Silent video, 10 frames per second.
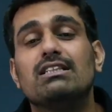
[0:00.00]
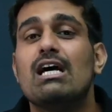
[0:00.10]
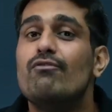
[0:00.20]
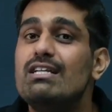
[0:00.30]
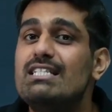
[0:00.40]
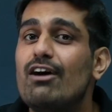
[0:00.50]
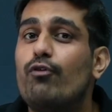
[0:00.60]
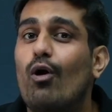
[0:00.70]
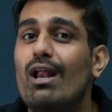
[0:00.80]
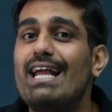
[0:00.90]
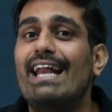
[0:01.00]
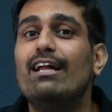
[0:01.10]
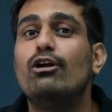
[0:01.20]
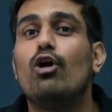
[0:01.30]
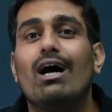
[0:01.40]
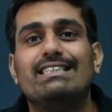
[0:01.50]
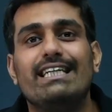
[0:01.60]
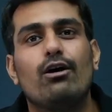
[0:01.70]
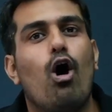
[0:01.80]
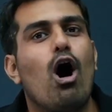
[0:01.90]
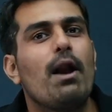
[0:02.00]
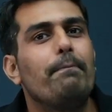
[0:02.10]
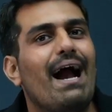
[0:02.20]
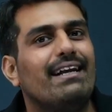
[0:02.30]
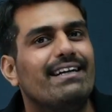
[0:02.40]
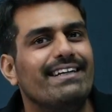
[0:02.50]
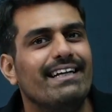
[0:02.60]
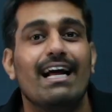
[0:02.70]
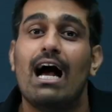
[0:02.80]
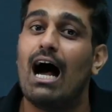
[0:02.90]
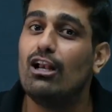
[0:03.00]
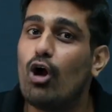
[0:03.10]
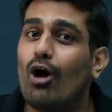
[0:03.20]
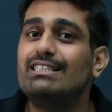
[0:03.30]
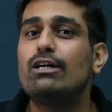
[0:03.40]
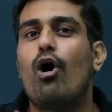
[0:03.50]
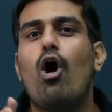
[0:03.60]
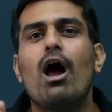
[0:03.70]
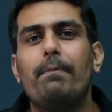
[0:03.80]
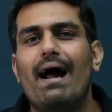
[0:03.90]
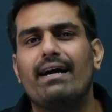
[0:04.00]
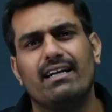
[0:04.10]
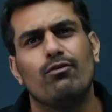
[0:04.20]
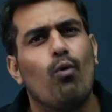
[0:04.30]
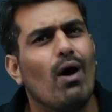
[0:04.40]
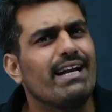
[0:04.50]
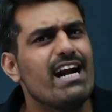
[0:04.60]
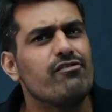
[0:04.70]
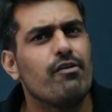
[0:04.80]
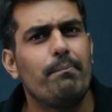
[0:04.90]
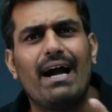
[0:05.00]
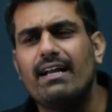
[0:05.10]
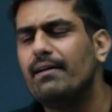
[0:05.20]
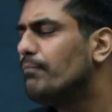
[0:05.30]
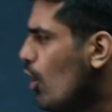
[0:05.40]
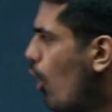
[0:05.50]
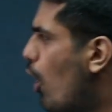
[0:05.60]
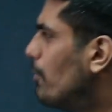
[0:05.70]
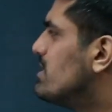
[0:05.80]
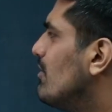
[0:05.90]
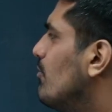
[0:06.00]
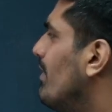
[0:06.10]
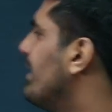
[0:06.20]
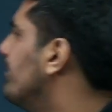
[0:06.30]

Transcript: which are following any logic or pattern. A logic or pattern. What kind of a pattern? Observe over here.